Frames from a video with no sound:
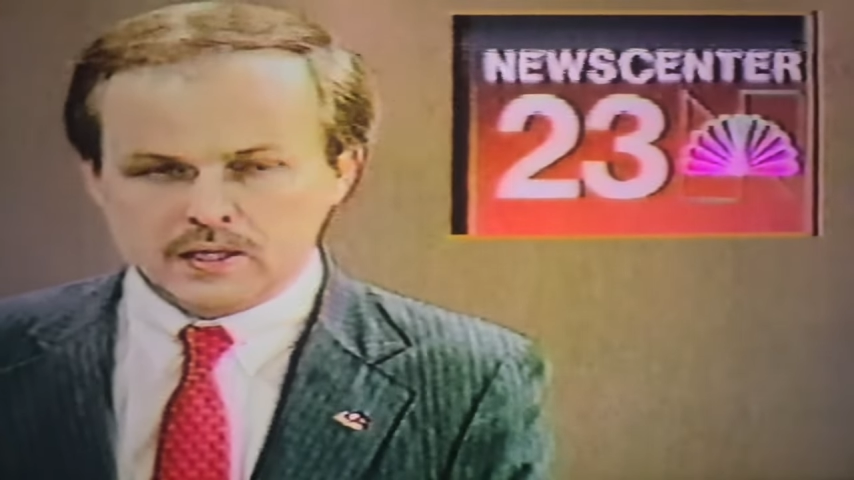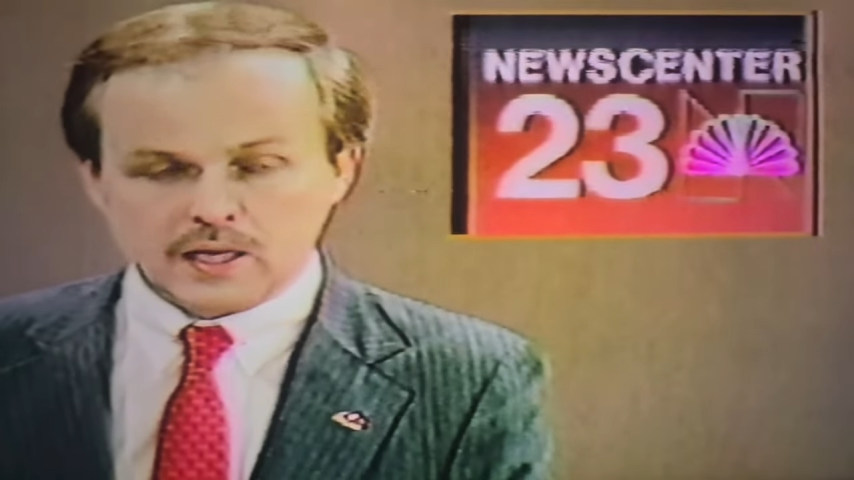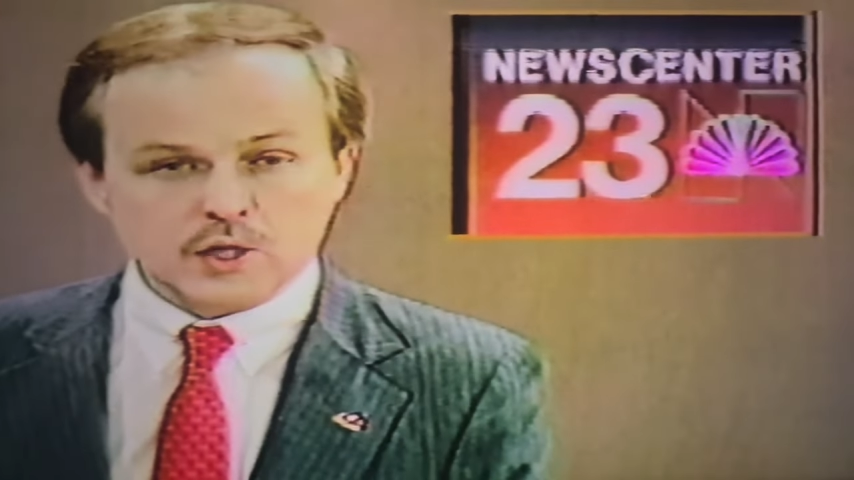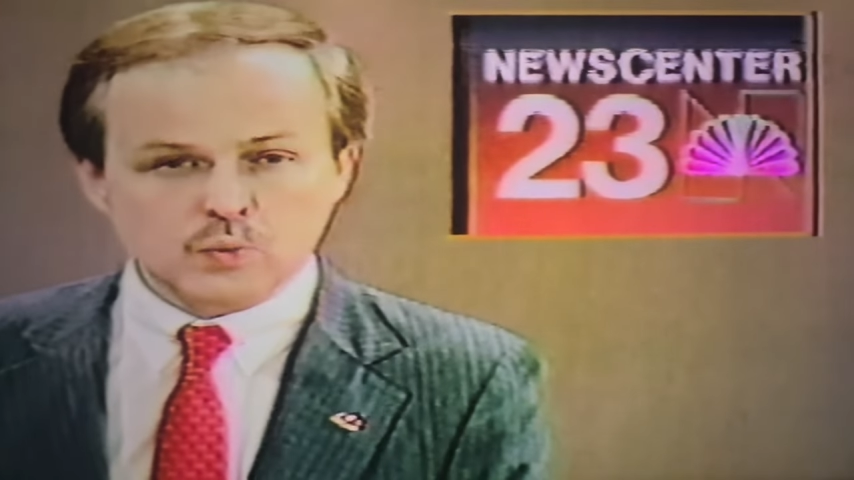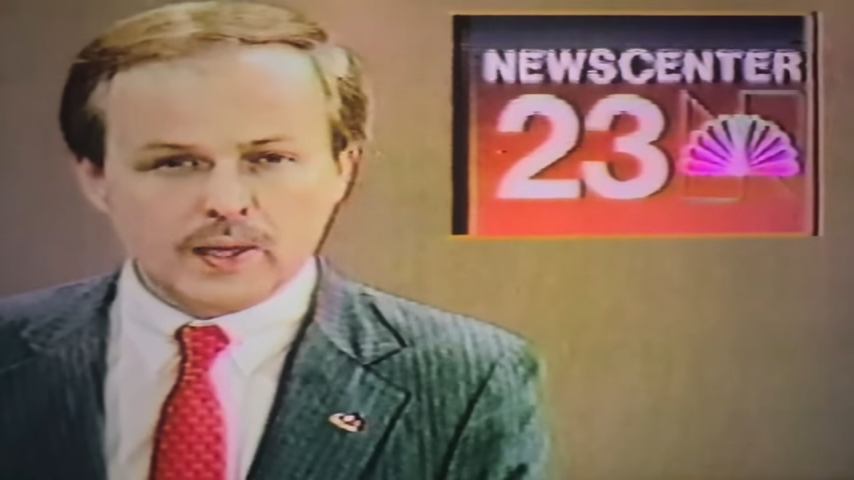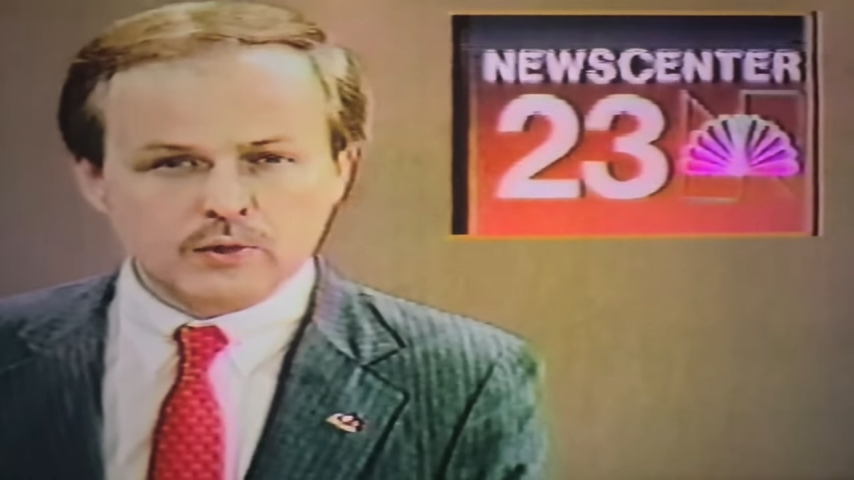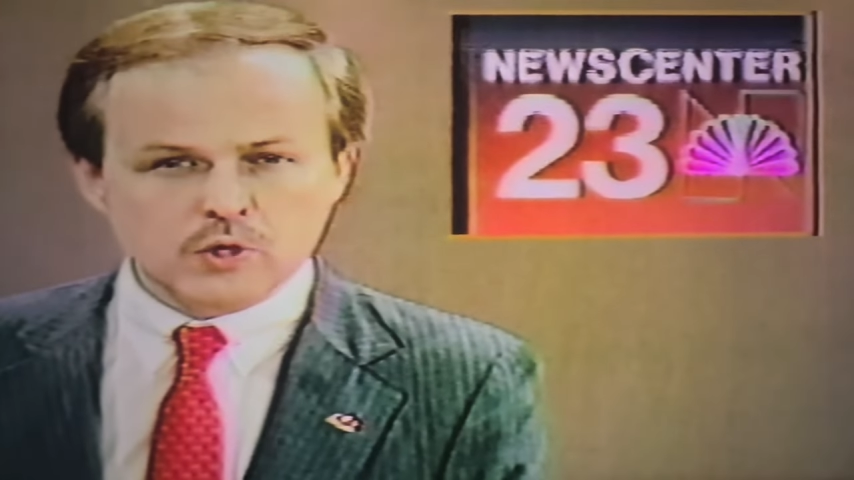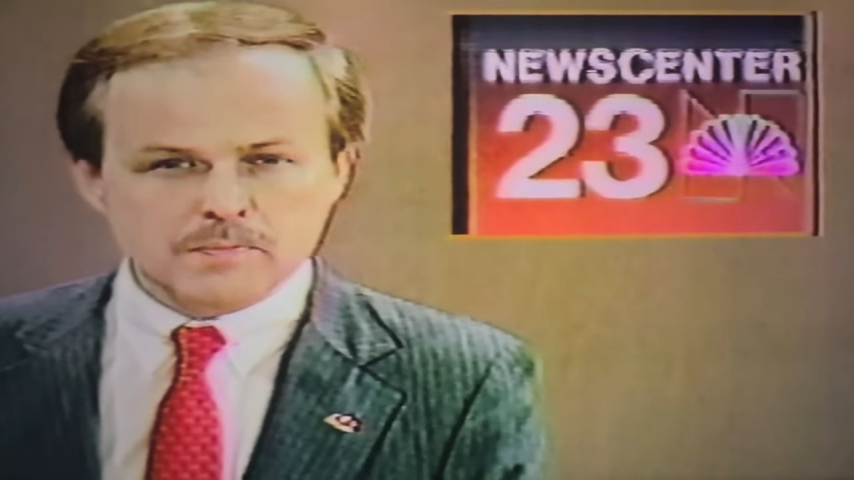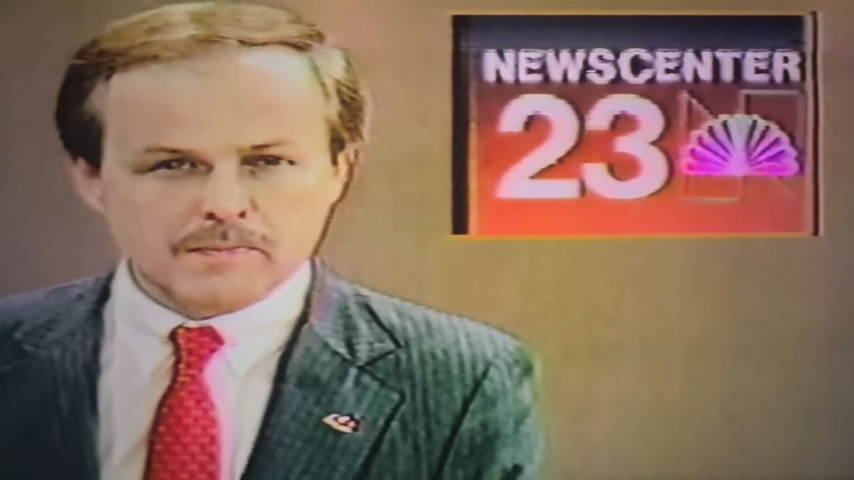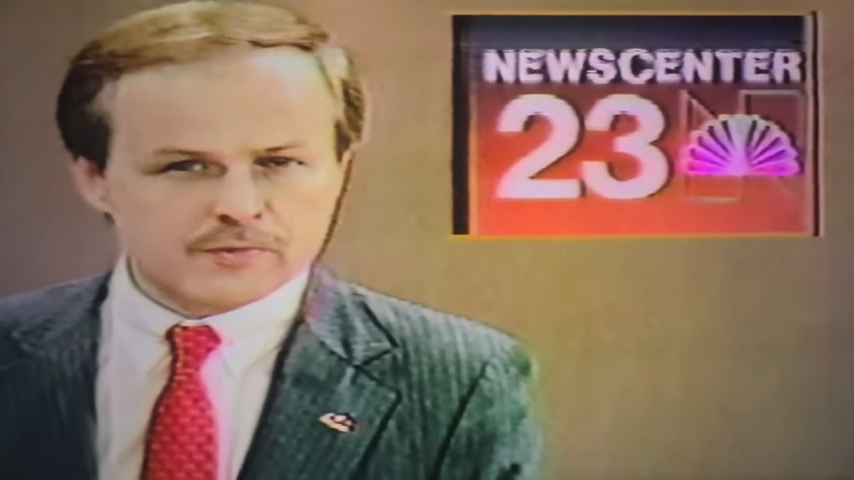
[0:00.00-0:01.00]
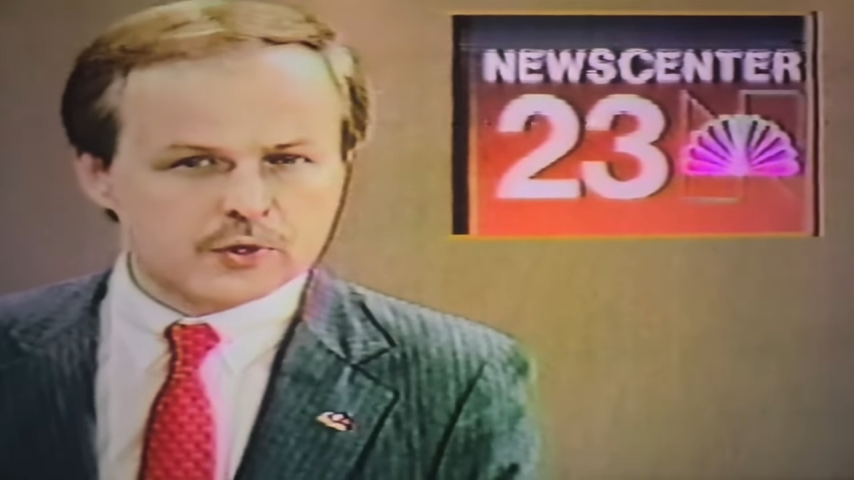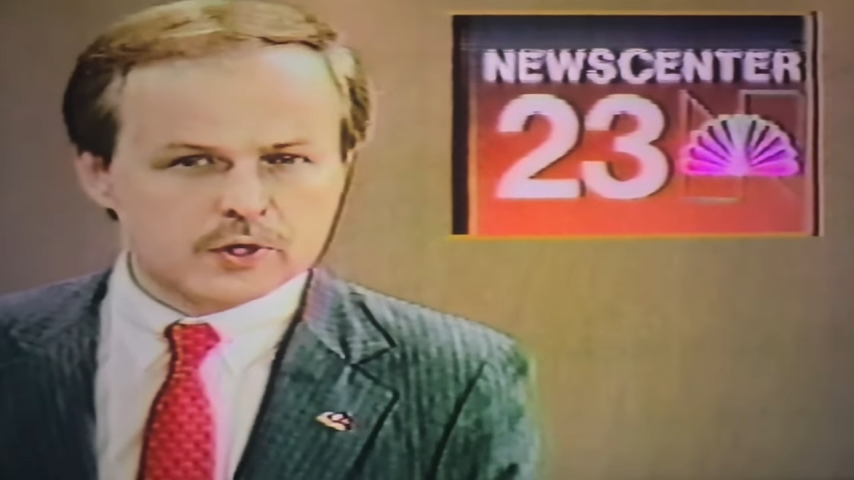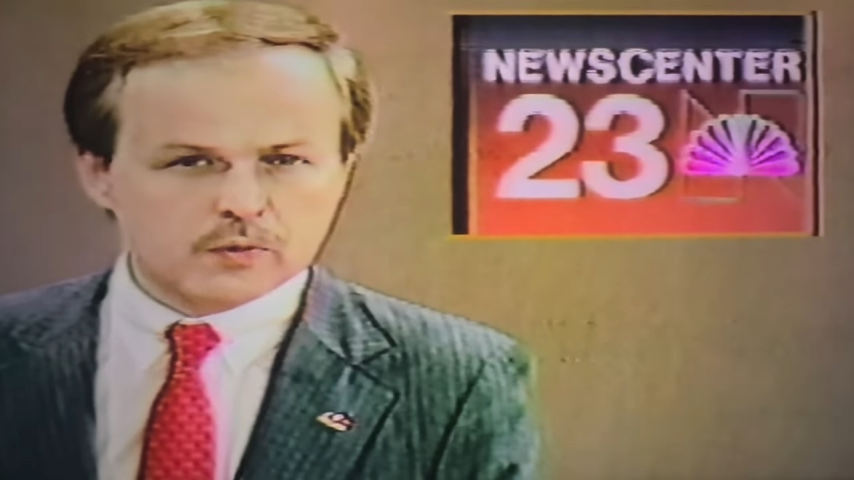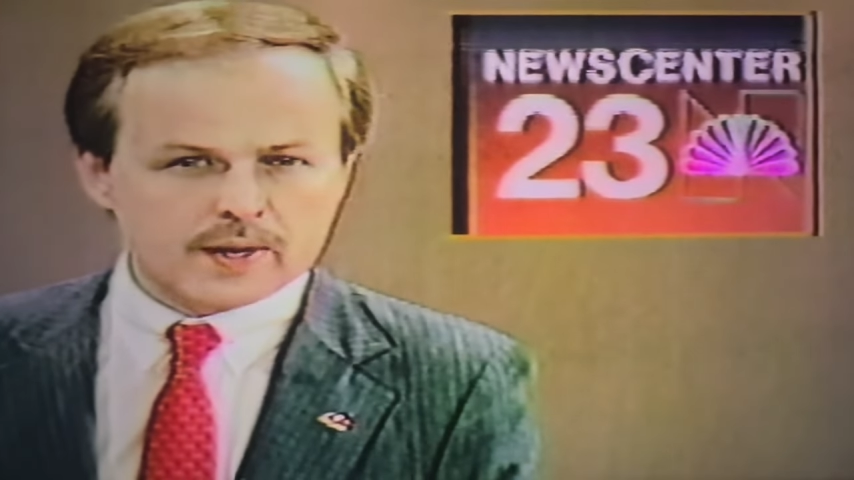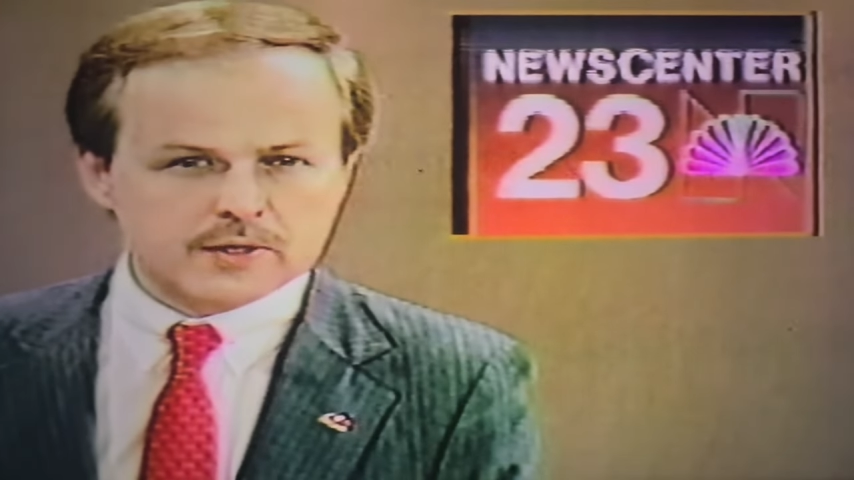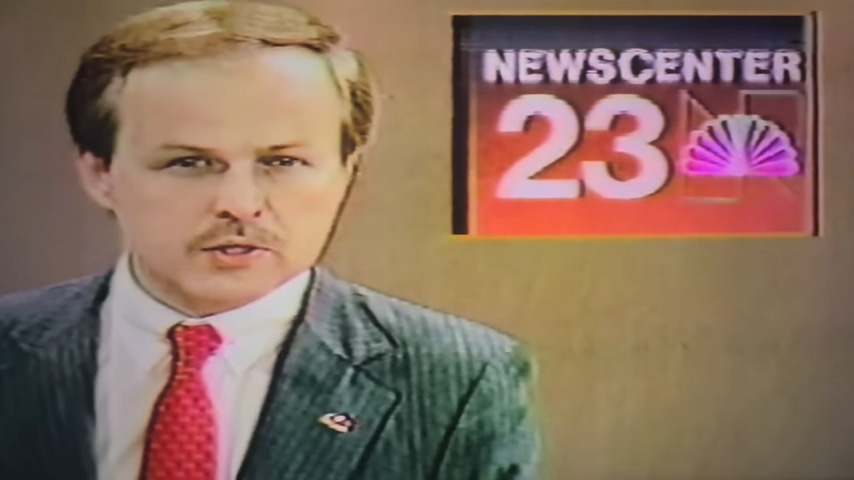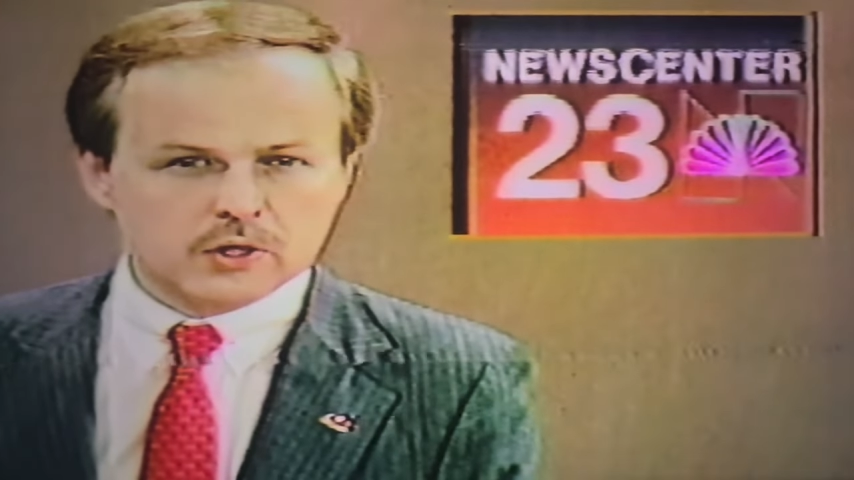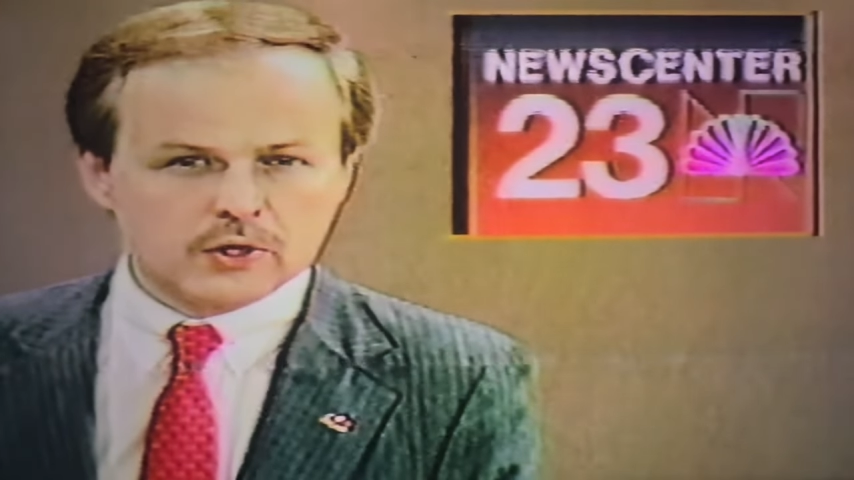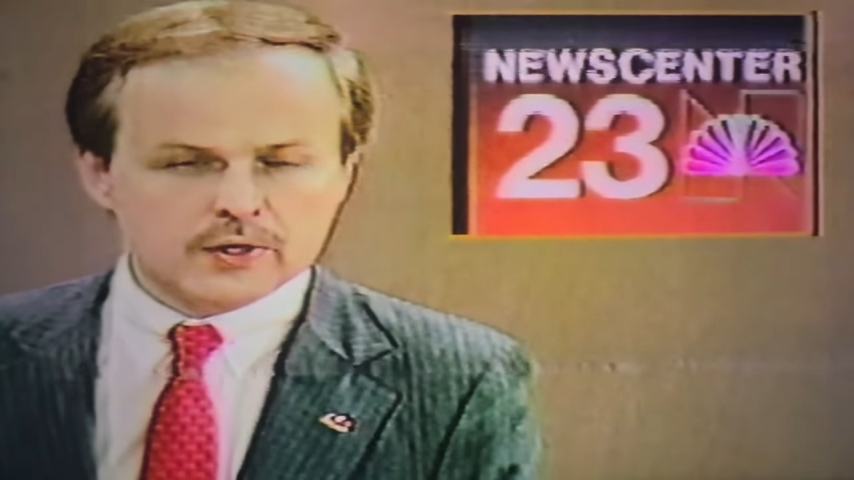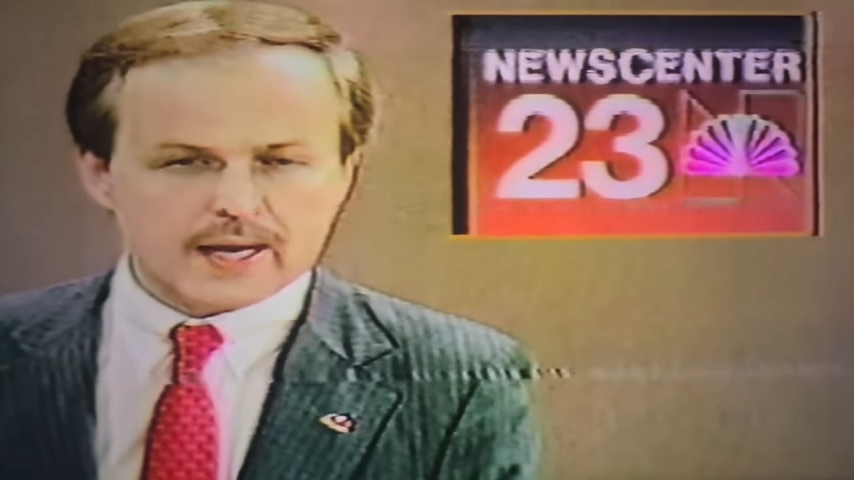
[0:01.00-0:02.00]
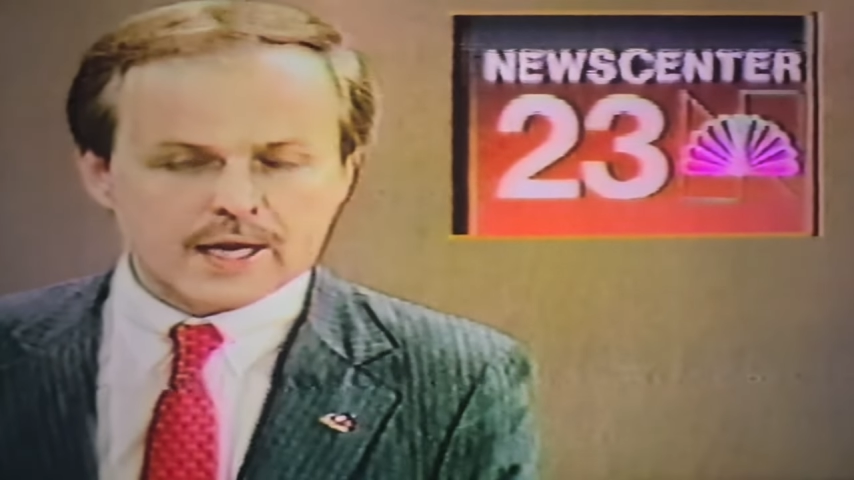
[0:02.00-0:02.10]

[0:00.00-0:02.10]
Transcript: as one group of third graders learned